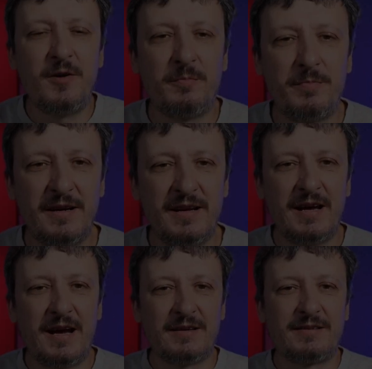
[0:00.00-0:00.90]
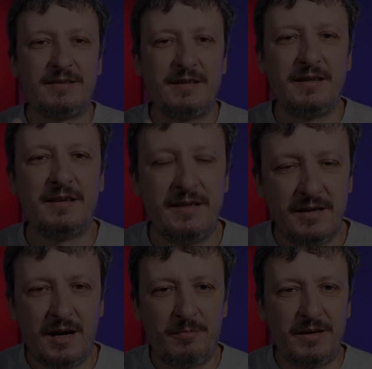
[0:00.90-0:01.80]
me open a
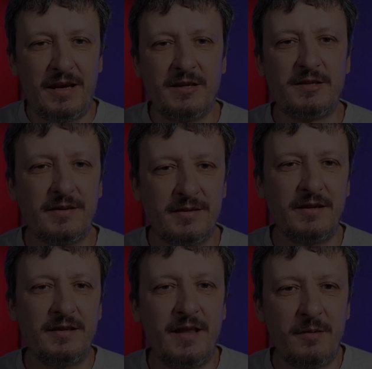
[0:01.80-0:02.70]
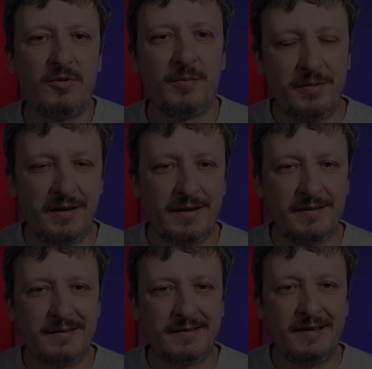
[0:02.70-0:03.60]
silly demo
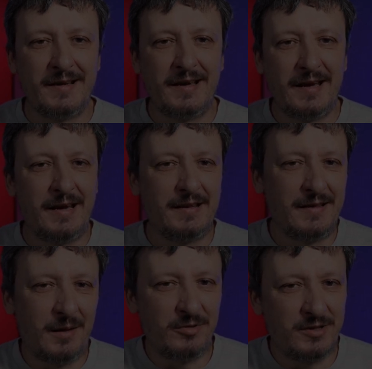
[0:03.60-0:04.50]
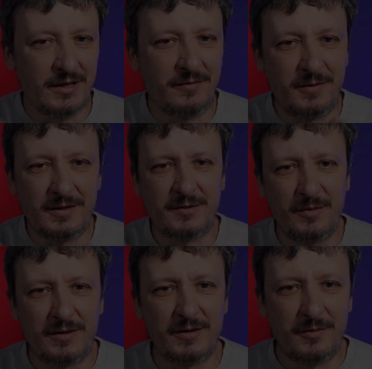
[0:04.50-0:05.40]
application and double check first
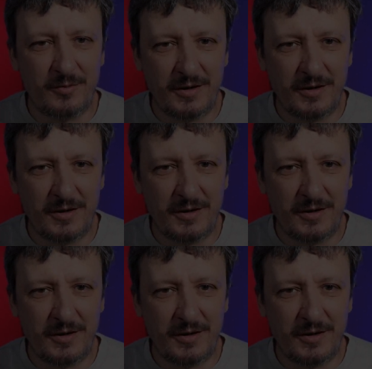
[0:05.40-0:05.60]
whether it